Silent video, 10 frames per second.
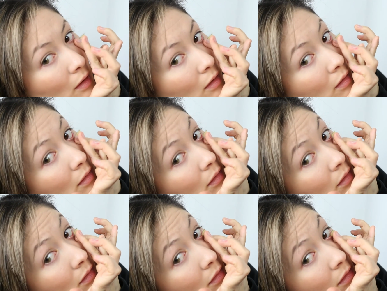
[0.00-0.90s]

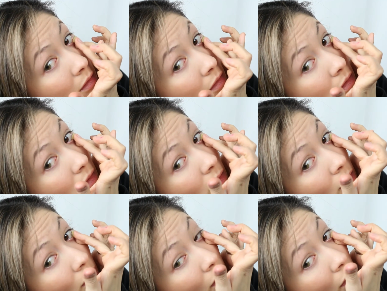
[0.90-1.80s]

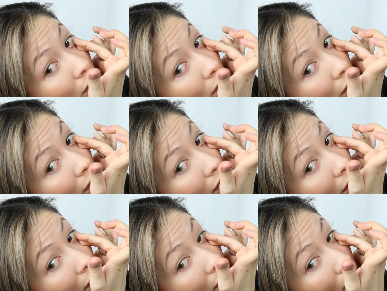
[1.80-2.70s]

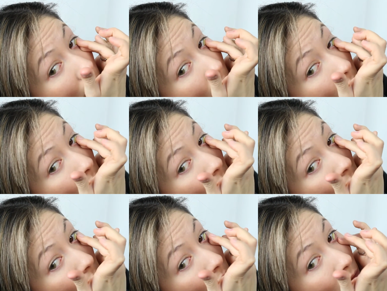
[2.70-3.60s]

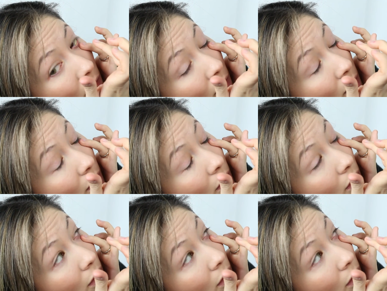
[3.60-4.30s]
Nothing is said.